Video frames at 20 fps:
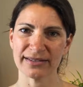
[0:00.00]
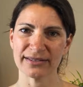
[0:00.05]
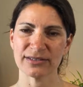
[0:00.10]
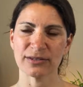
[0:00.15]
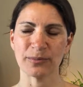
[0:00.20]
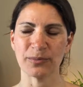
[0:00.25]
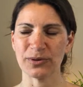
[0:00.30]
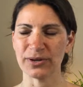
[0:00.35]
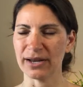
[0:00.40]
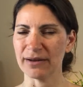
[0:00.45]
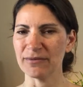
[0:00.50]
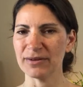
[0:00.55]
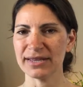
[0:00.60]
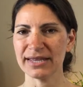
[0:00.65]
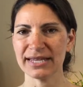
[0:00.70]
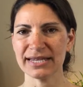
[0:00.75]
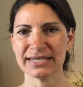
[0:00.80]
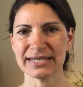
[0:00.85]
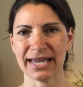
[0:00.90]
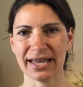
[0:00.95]
So put
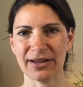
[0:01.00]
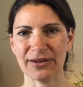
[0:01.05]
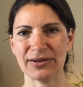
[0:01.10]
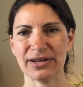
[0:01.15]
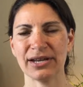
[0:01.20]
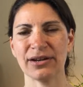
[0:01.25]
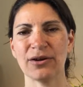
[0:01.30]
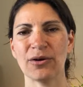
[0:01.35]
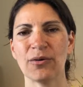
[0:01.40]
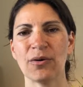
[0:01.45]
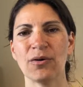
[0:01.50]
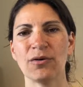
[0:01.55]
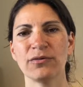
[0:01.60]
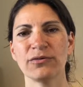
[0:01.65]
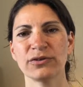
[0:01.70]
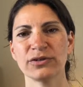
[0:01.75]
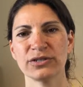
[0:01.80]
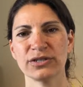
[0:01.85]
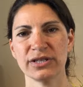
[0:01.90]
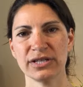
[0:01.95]
everything down and go
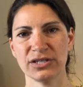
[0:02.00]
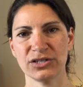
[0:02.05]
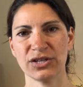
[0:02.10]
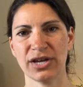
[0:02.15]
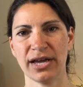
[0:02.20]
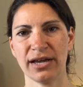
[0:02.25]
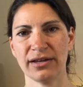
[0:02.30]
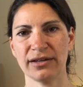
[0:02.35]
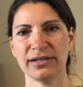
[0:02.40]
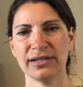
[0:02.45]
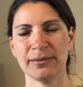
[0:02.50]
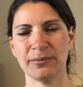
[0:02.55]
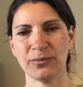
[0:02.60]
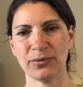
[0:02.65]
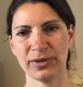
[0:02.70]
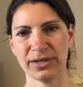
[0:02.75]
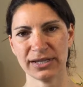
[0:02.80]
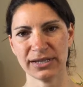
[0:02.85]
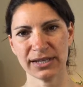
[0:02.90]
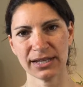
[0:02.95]
over to the child and
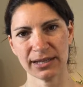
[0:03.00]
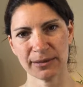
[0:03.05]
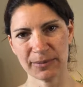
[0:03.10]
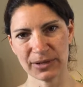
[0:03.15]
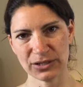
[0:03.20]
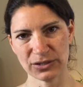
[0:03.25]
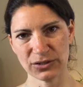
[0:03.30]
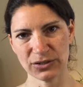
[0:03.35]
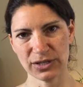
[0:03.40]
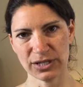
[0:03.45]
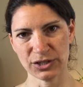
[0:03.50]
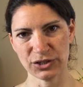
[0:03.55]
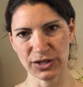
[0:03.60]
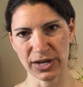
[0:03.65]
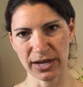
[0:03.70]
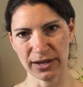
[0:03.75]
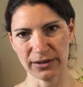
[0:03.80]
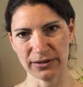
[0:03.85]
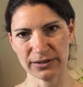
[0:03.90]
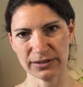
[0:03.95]
bring the limit to the
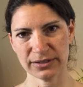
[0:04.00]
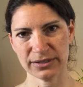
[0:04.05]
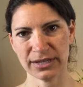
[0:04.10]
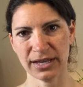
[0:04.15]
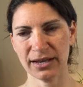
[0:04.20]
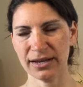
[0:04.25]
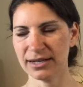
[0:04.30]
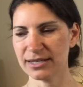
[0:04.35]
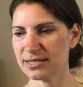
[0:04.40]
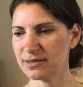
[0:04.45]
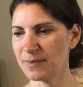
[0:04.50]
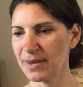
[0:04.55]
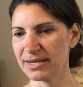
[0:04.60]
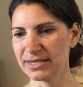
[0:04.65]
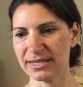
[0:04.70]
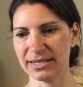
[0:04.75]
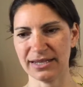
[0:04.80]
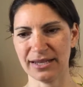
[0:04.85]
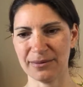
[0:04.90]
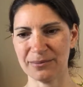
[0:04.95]
child, not
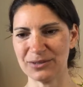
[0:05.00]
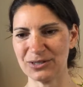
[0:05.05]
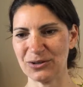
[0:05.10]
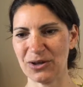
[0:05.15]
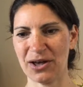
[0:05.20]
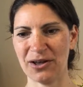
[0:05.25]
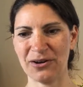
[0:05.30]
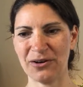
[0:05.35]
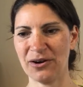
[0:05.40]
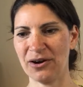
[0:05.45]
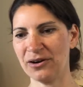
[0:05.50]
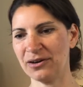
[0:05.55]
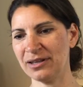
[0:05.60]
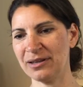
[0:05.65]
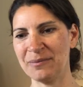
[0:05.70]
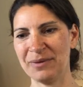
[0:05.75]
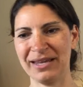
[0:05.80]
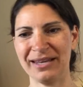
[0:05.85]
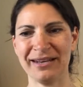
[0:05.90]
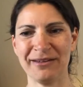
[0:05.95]
expecting them to honor our
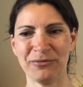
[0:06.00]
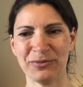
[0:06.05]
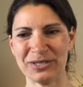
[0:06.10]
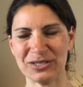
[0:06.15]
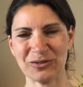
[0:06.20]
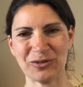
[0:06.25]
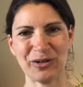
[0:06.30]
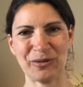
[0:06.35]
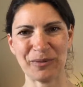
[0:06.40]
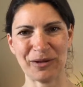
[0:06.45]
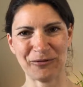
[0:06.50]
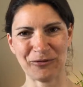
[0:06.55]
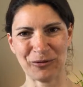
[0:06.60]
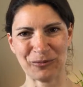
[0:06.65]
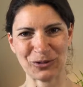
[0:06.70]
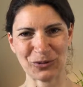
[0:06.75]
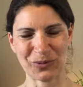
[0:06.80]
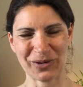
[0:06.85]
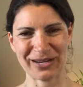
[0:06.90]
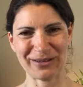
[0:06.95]
limit if we scream it from
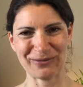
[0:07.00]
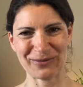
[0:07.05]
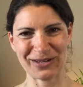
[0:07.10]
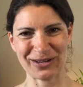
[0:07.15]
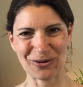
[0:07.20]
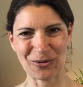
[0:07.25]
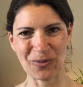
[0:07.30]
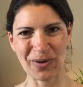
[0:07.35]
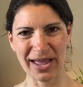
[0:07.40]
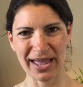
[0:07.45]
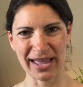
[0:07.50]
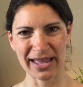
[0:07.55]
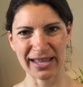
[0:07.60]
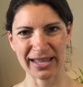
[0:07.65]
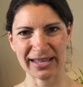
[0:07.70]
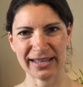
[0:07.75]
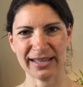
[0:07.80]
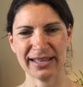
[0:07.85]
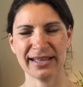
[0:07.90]
20 feet away.